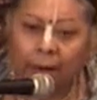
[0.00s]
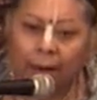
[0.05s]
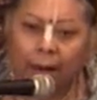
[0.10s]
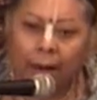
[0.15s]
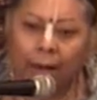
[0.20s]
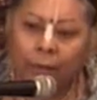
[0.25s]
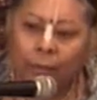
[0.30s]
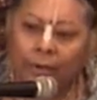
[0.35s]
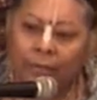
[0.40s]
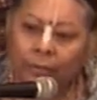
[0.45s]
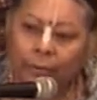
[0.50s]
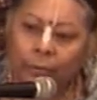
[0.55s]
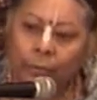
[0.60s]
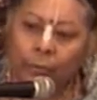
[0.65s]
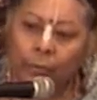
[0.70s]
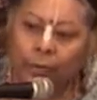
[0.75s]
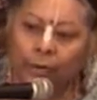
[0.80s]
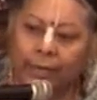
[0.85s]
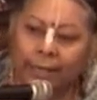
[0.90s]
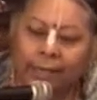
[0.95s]
However,
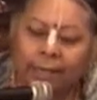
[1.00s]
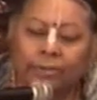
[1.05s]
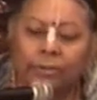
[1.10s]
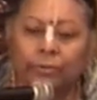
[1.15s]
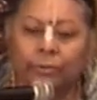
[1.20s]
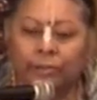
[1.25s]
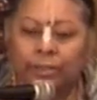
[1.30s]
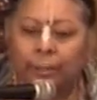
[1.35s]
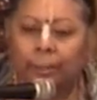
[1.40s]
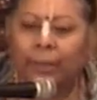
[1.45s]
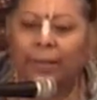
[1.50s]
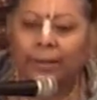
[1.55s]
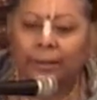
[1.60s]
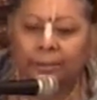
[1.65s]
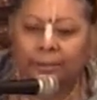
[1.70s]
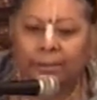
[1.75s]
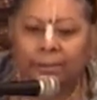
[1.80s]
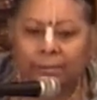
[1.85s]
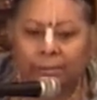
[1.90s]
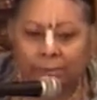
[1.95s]
we're
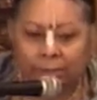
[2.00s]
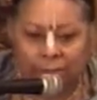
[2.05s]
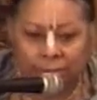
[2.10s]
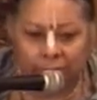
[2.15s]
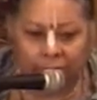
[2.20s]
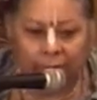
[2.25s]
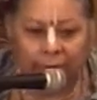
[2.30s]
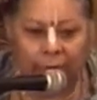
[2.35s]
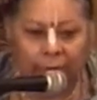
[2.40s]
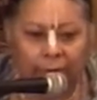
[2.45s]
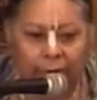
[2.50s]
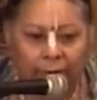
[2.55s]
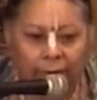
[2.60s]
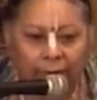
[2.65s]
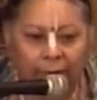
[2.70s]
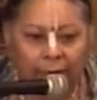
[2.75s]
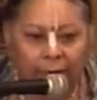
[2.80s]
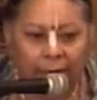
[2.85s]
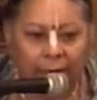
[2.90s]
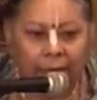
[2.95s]
interdependent on each other.
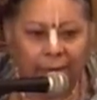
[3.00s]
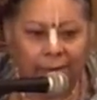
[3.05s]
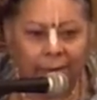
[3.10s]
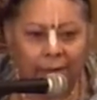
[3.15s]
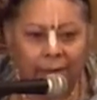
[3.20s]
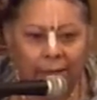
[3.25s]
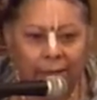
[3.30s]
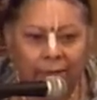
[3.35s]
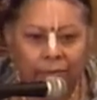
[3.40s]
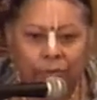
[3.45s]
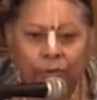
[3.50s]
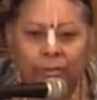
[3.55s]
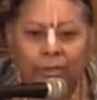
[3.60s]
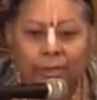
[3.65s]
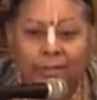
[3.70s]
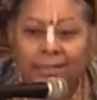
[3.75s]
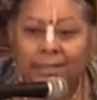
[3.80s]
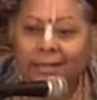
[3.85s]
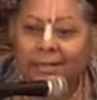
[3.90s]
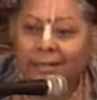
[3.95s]
And you can
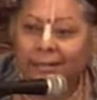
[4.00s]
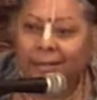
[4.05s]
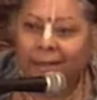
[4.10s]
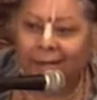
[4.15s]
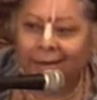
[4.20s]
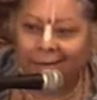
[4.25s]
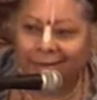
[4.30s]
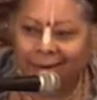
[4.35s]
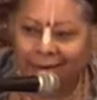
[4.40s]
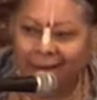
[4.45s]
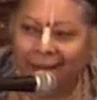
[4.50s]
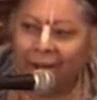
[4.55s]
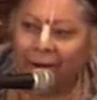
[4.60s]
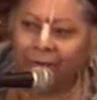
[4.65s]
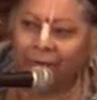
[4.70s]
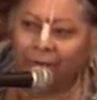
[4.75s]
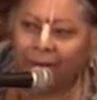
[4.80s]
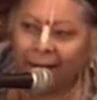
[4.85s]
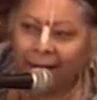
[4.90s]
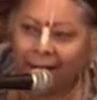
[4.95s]
see that in
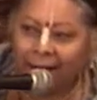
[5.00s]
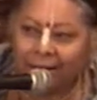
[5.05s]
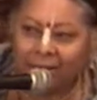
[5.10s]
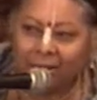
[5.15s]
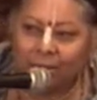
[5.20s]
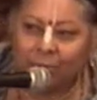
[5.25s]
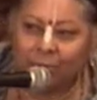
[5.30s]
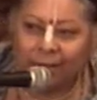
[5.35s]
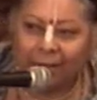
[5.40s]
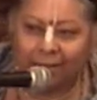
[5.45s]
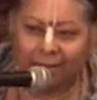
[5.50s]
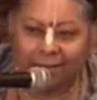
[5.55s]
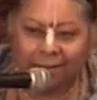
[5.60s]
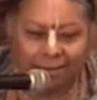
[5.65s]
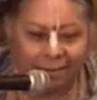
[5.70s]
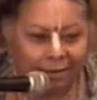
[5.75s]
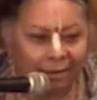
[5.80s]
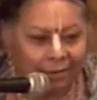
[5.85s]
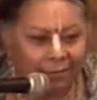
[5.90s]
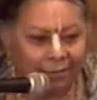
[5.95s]
every aspect
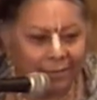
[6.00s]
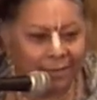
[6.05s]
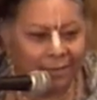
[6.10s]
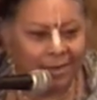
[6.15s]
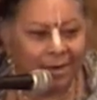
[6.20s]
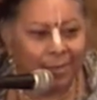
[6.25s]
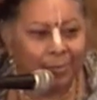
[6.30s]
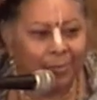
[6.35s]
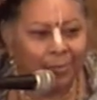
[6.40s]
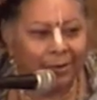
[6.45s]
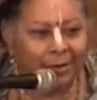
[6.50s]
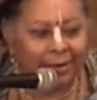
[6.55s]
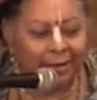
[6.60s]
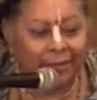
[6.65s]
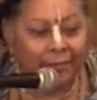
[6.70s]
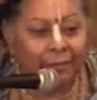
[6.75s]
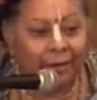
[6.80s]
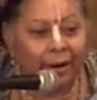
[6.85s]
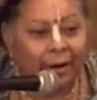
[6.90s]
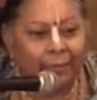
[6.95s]
of the temple
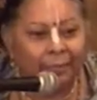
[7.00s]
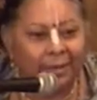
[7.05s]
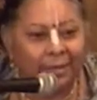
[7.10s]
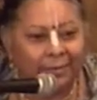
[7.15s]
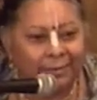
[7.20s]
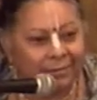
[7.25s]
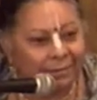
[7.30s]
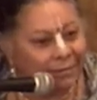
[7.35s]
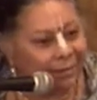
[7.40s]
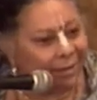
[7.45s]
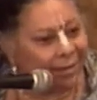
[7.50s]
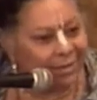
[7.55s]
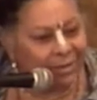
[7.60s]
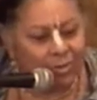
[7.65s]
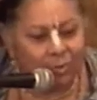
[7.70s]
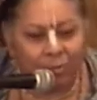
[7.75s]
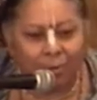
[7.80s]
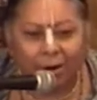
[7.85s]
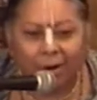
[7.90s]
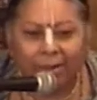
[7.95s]
environment. As
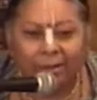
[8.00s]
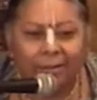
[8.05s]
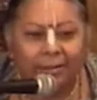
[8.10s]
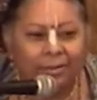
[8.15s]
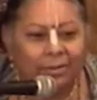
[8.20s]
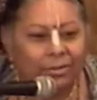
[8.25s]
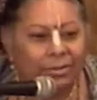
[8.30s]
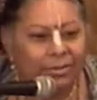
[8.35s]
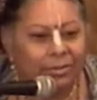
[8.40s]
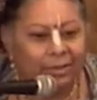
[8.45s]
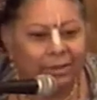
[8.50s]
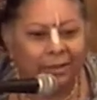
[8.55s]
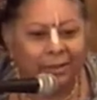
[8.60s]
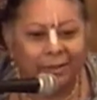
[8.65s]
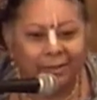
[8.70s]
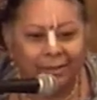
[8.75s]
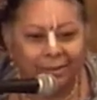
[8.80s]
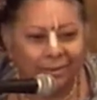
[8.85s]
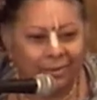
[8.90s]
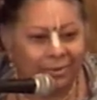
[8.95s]
you walk in the door,
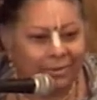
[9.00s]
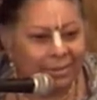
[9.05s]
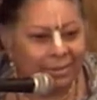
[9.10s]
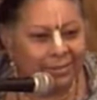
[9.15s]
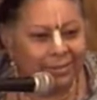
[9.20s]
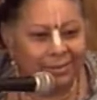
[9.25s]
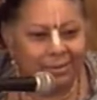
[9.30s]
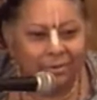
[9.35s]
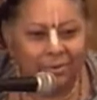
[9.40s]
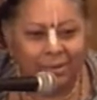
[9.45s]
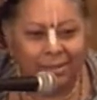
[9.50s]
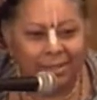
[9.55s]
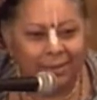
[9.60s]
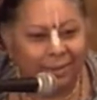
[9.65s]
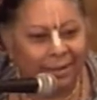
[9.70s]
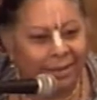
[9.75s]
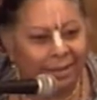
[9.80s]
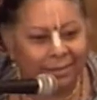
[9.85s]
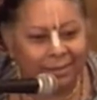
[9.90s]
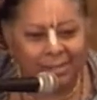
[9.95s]
you can
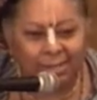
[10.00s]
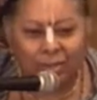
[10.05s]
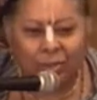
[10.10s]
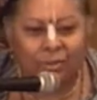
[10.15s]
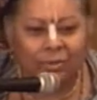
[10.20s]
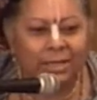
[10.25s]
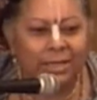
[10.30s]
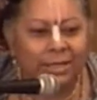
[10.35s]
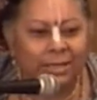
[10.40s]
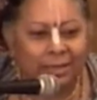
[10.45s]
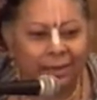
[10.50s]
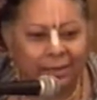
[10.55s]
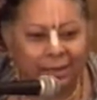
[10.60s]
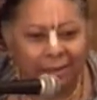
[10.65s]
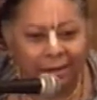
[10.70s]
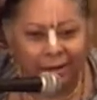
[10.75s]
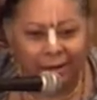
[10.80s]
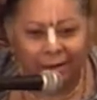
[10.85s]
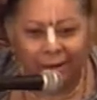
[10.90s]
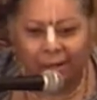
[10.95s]
get this greeting
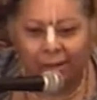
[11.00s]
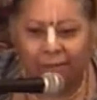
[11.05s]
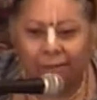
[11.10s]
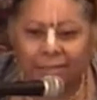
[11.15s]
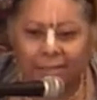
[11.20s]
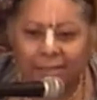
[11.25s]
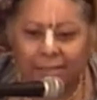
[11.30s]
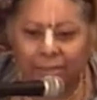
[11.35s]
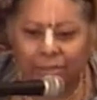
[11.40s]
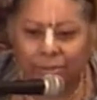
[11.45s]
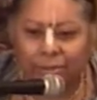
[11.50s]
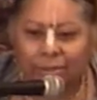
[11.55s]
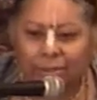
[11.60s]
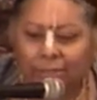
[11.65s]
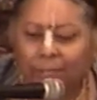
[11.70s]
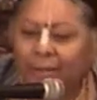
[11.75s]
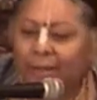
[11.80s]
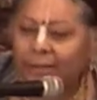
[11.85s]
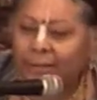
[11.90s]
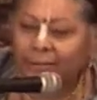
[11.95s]
of this
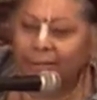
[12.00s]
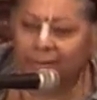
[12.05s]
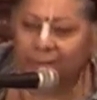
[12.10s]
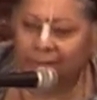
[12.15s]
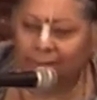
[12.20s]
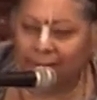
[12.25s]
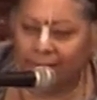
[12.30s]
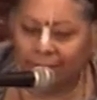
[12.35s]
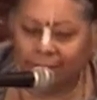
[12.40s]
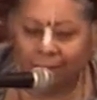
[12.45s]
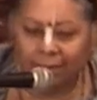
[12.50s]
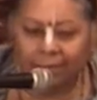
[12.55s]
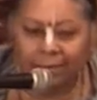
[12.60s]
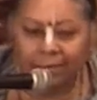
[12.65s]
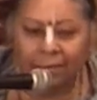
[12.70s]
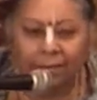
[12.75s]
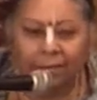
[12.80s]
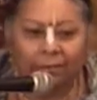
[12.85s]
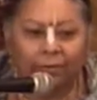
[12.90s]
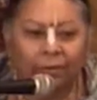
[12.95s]
interdependency amongst
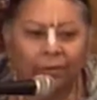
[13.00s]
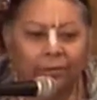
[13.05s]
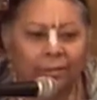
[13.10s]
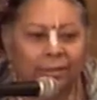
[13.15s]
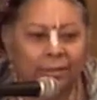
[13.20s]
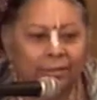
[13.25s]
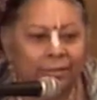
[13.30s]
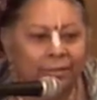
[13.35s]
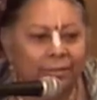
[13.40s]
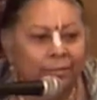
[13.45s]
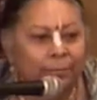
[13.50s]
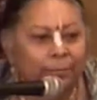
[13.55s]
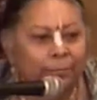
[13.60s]
the devotees.